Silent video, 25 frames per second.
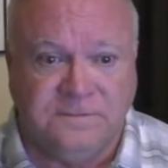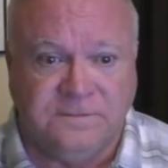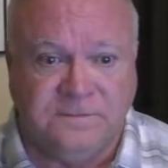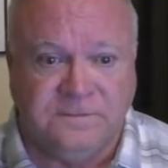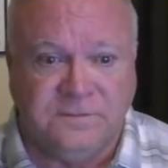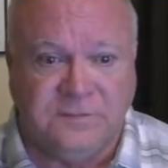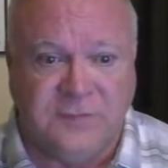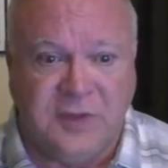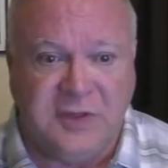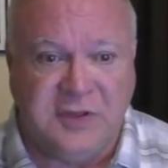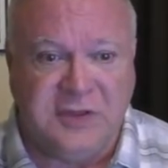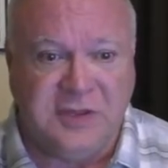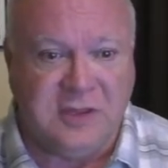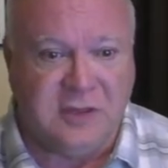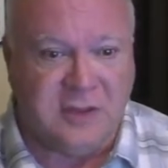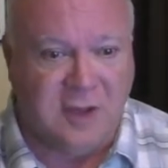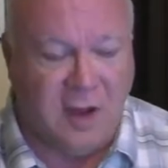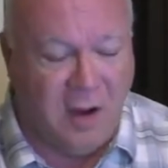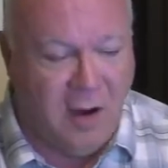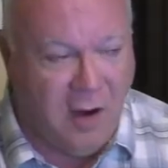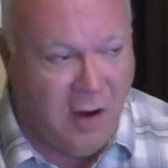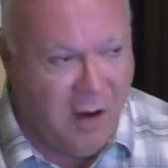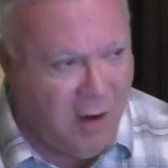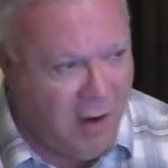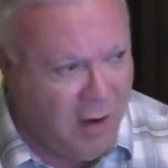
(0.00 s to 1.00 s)
This is a
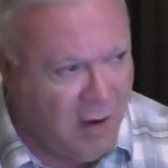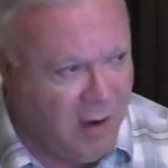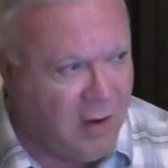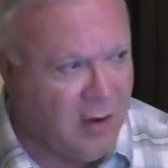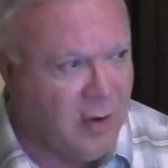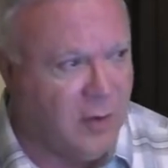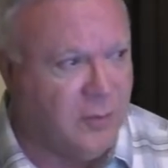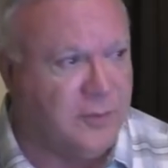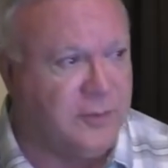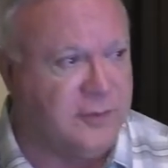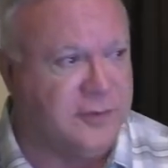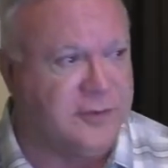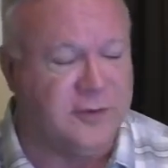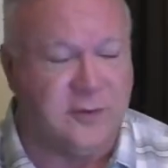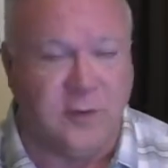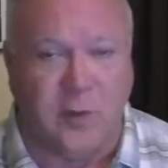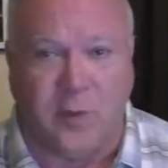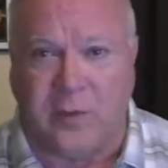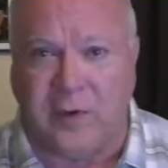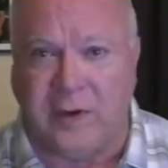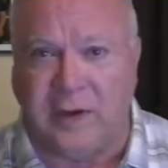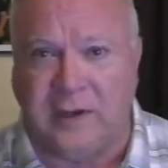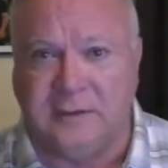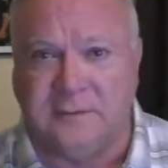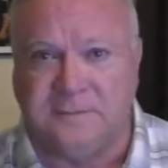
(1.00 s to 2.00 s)
horrible story.